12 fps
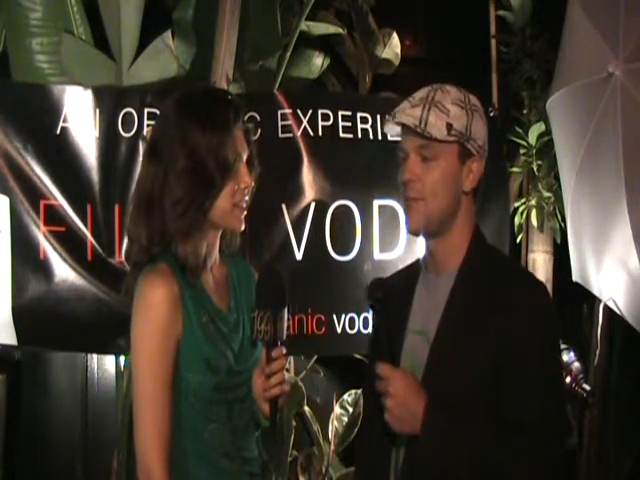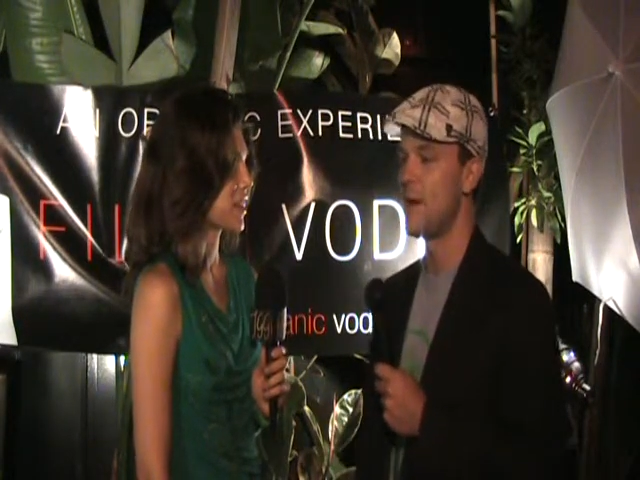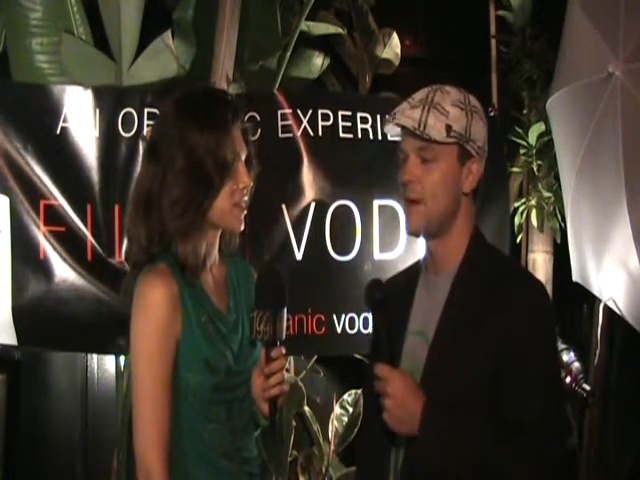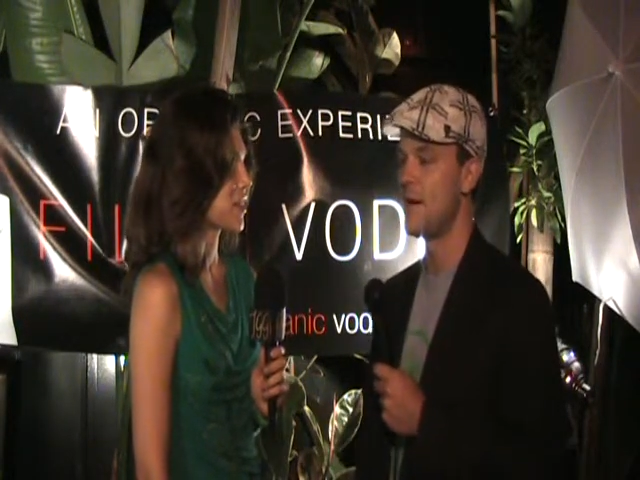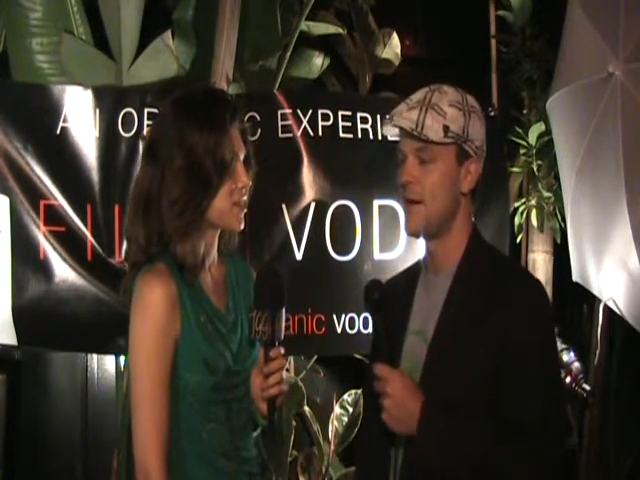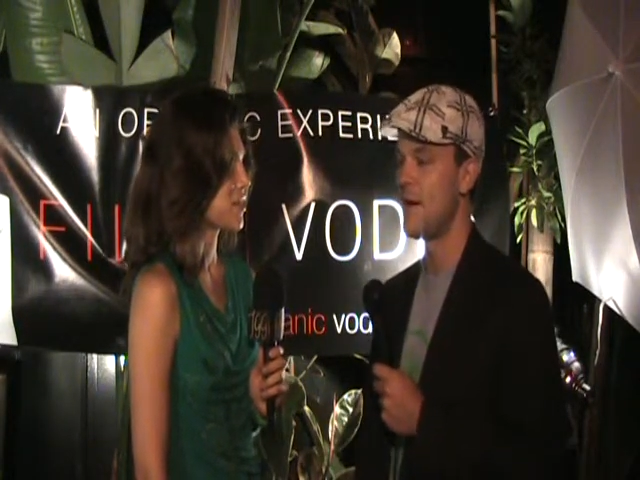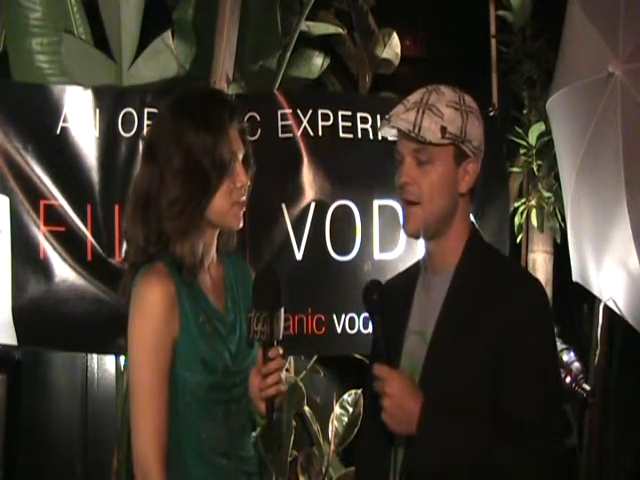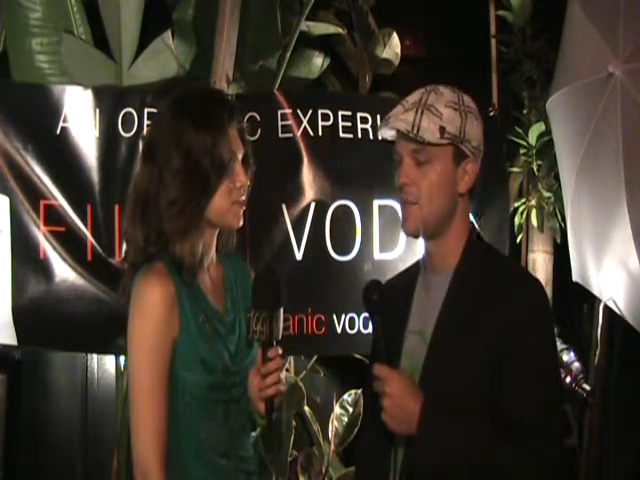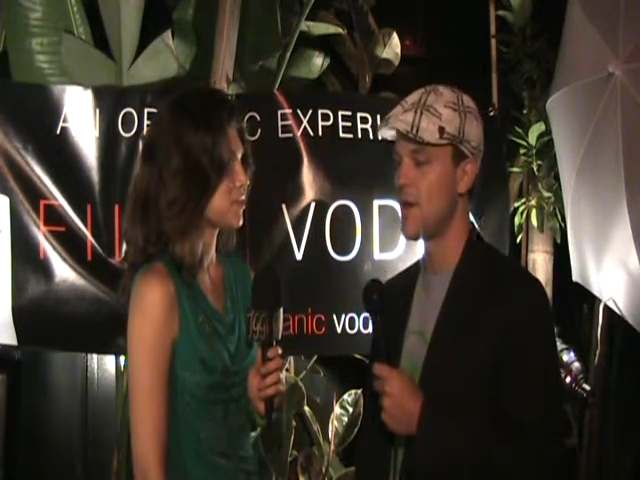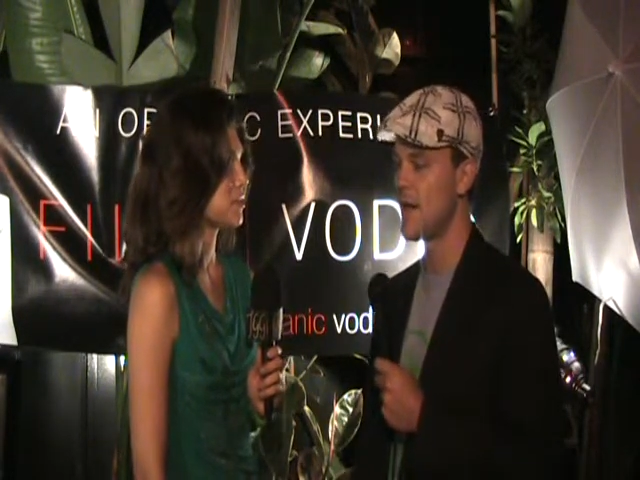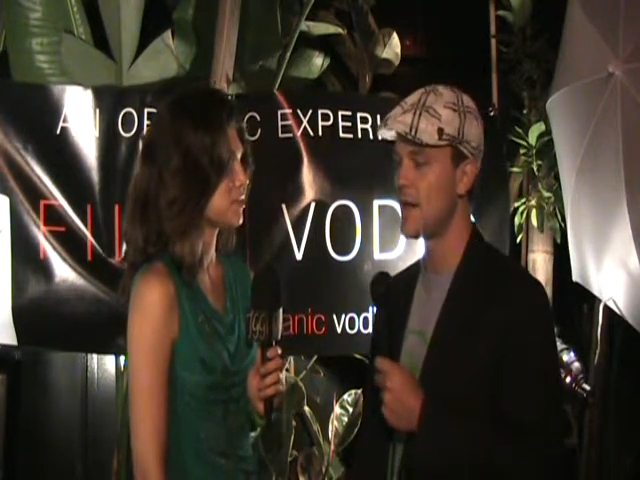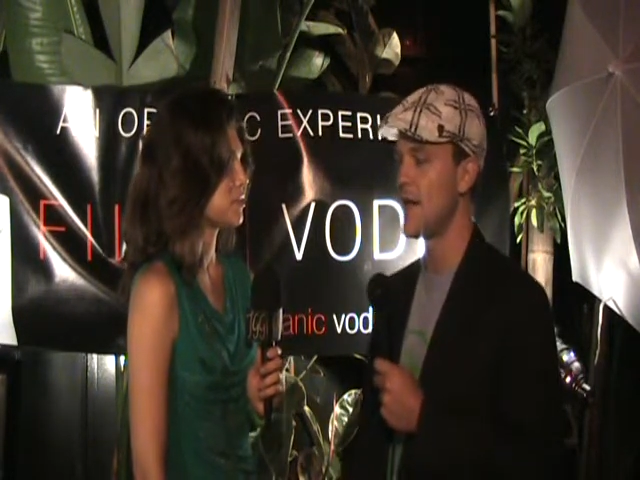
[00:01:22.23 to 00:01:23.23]
But
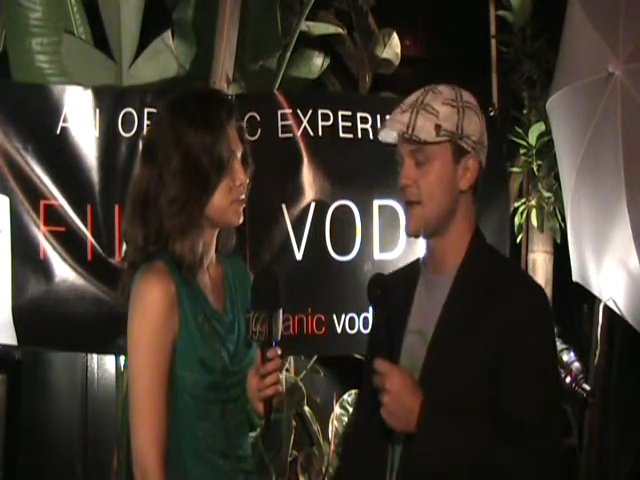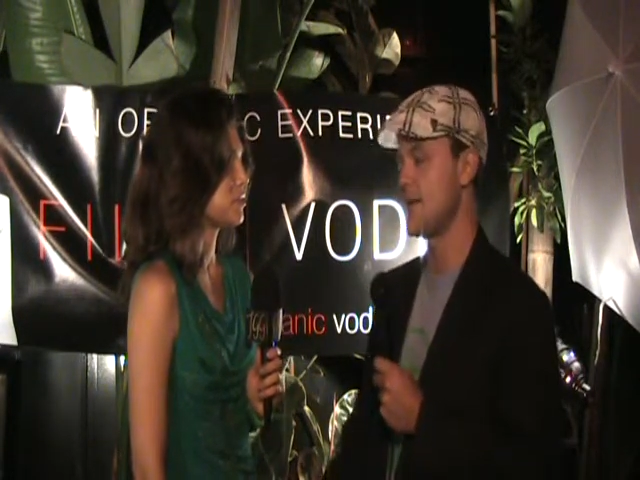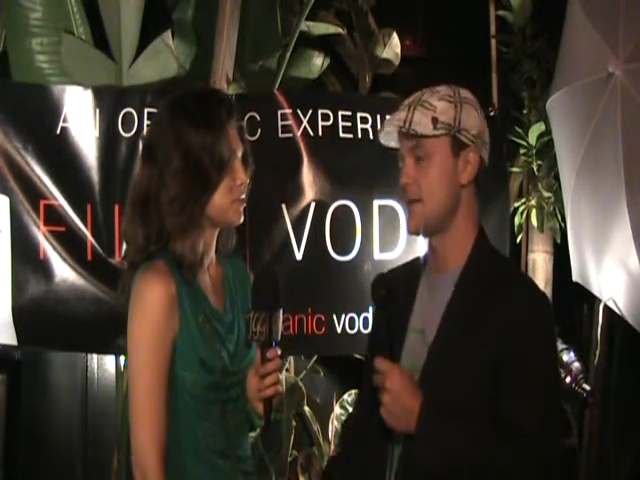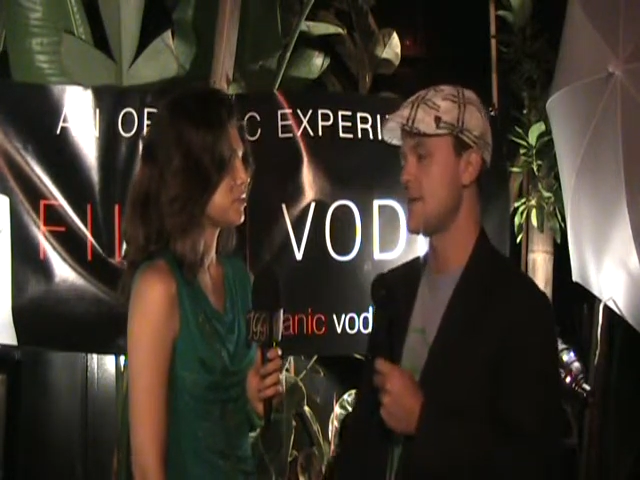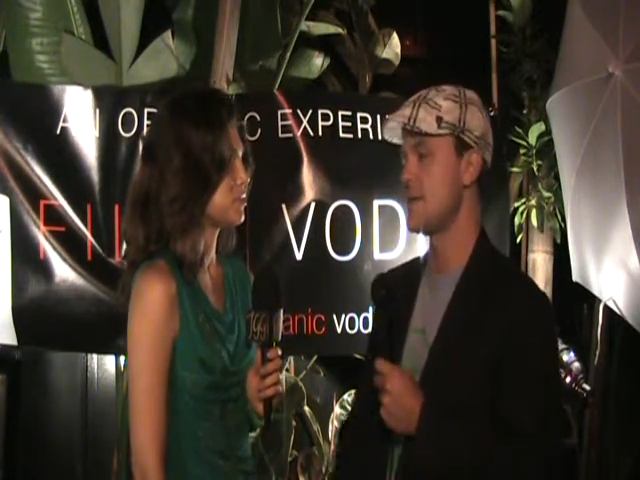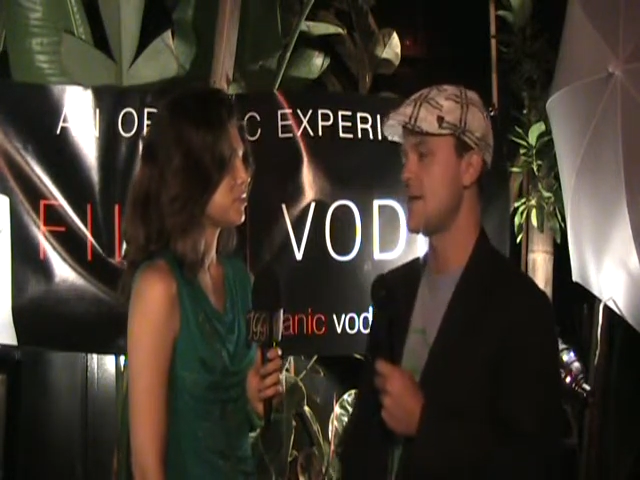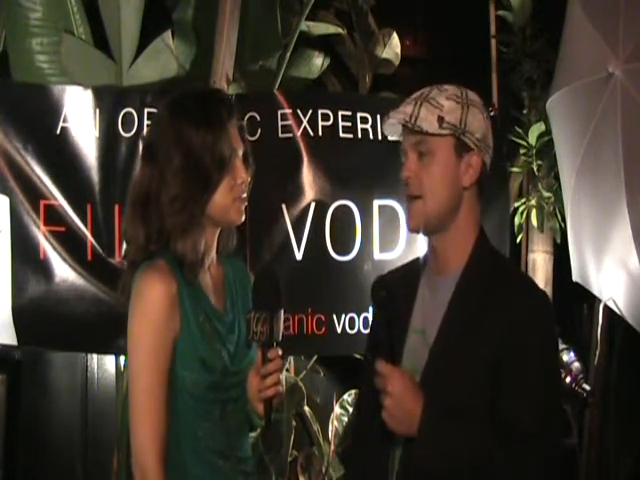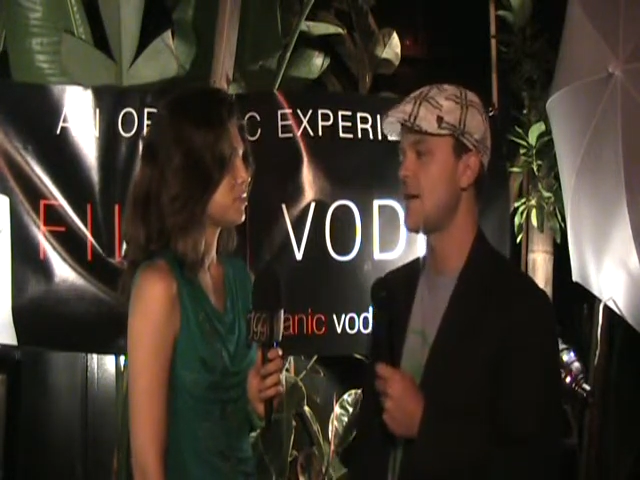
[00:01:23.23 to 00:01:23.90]
recognizing that